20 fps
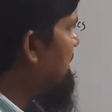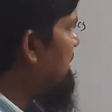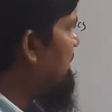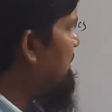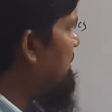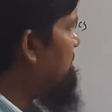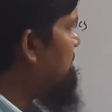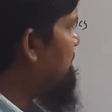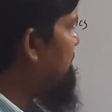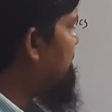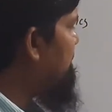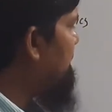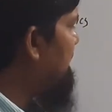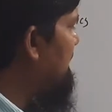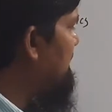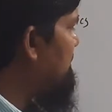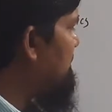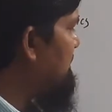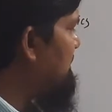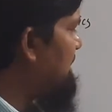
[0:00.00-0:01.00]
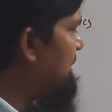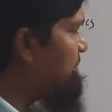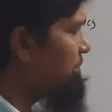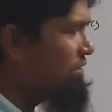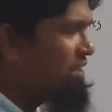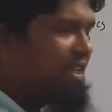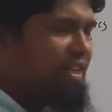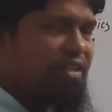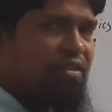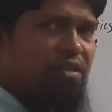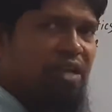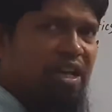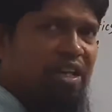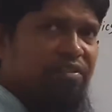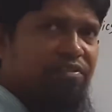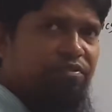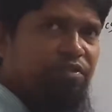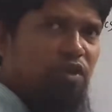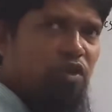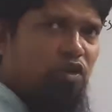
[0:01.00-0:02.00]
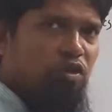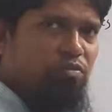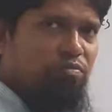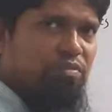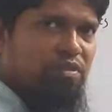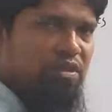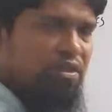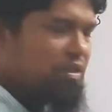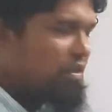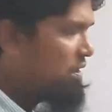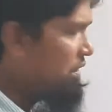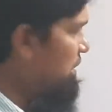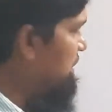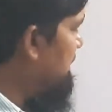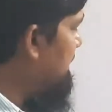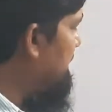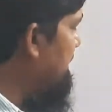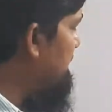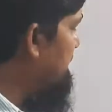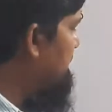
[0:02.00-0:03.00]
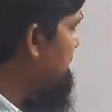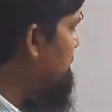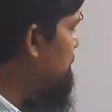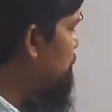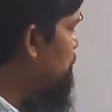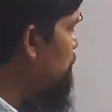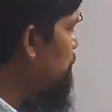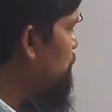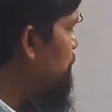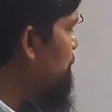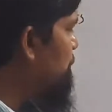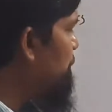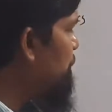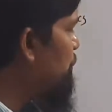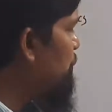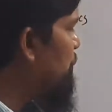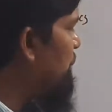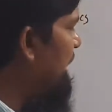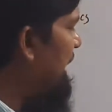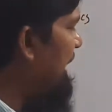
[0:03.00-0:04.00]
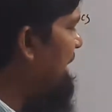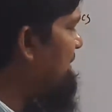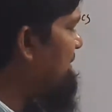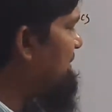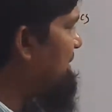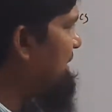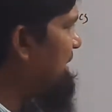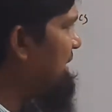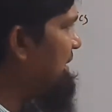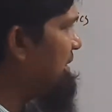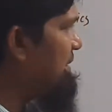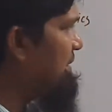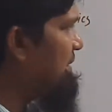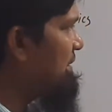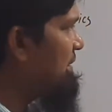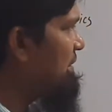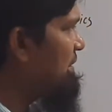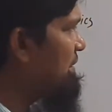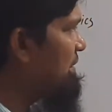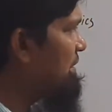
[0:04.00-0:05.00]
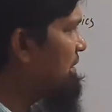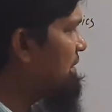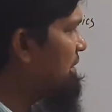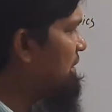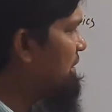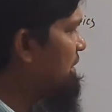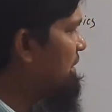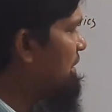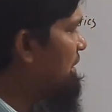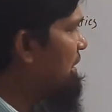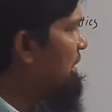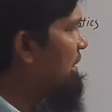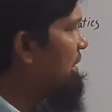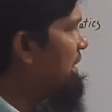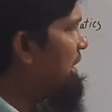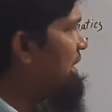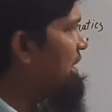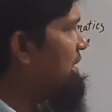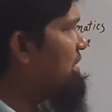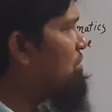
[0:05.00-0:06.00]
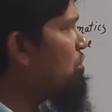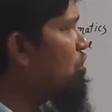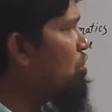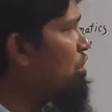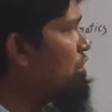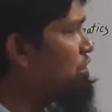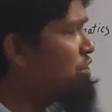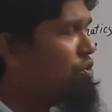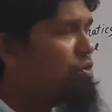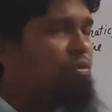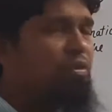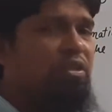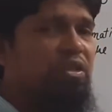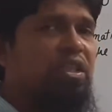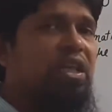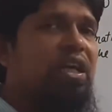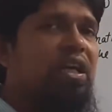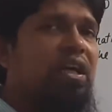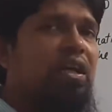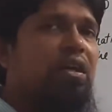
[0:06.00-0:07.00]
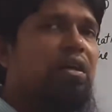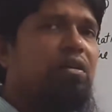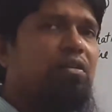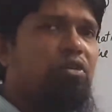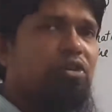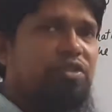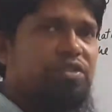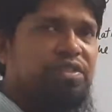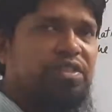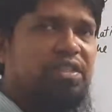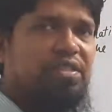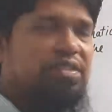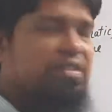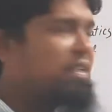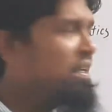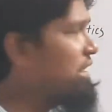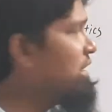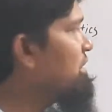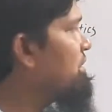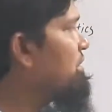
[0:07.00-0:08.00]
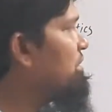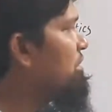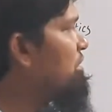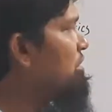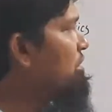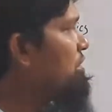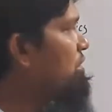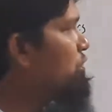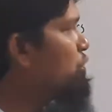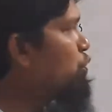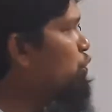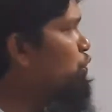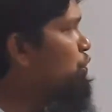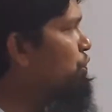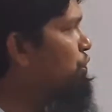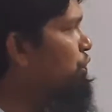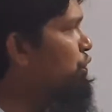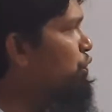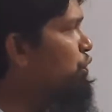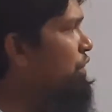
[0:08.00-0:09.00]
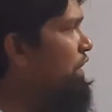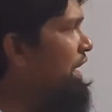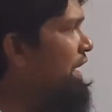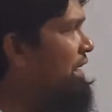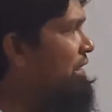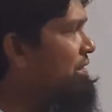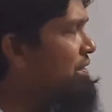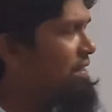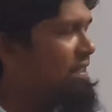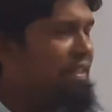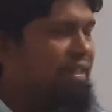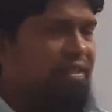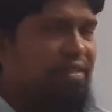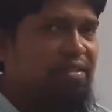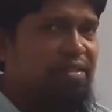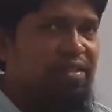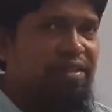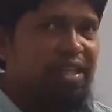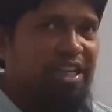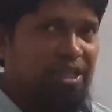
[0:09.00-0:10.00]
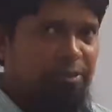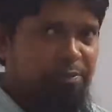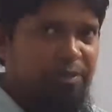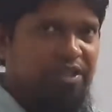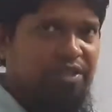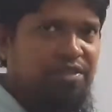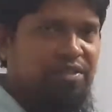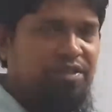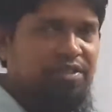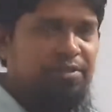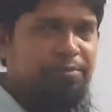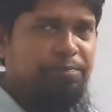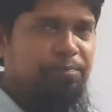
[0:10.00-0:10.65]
the first subset I formed, it is 2, 4 and 6. That is also in the original set 2, 4 and 6. That means